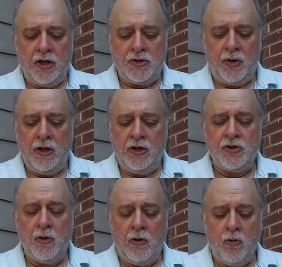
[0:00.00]
his
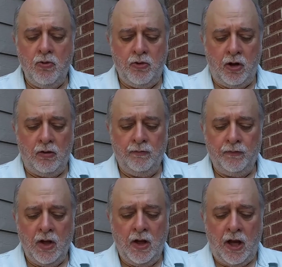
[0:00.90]
pinions may wound you,
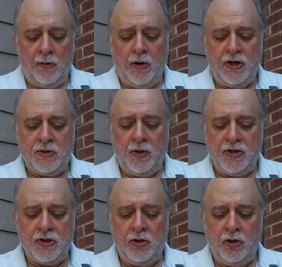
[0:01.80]
and when he
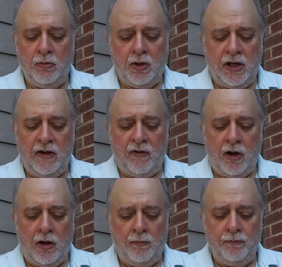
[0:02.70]
speaks to you, believe in
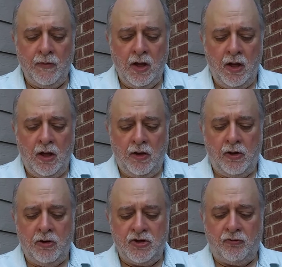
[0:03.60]
him.
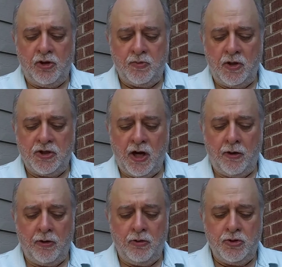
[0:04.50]
Though his voice may
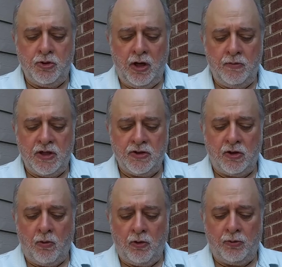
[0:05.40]
shatter your dreams as
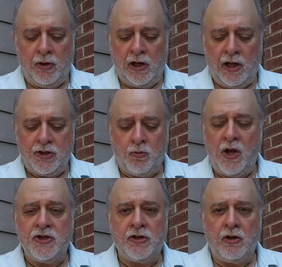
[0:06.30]
the north wind lays
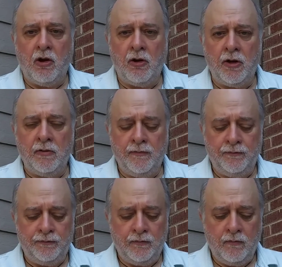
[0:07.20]
waste the garden.
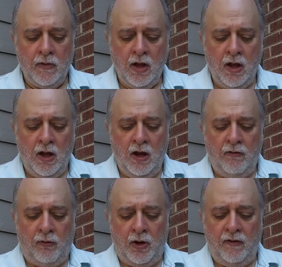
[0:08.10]

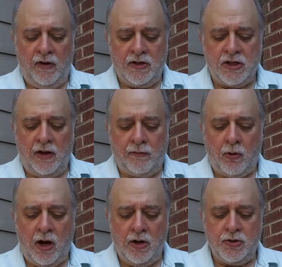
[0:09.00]
For even as love
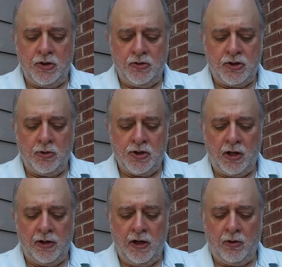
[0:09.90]
crowns you, so
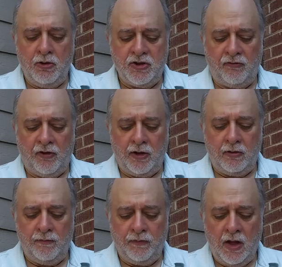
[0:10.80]
shall he crucify
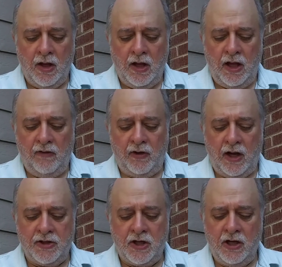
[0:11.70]
you. Even
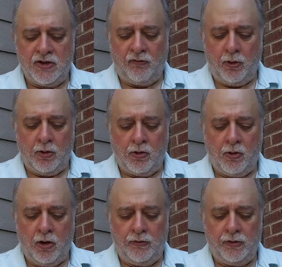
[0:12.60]
as he is for your
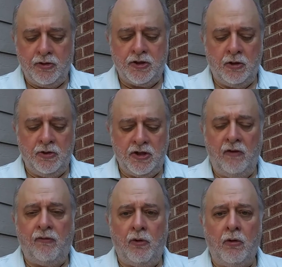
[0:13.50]
growth, so is he
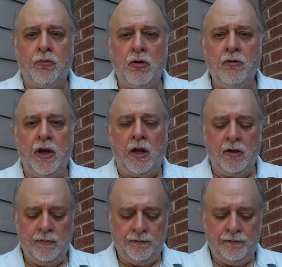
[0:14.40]
for your pruning.